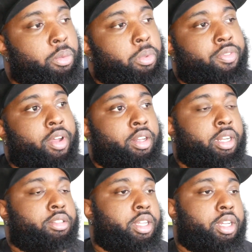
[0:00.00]
we found
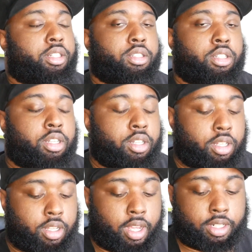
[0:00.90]
out that
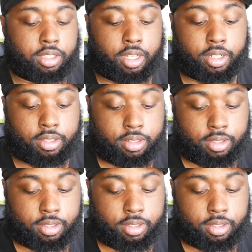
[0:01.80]
Askeladd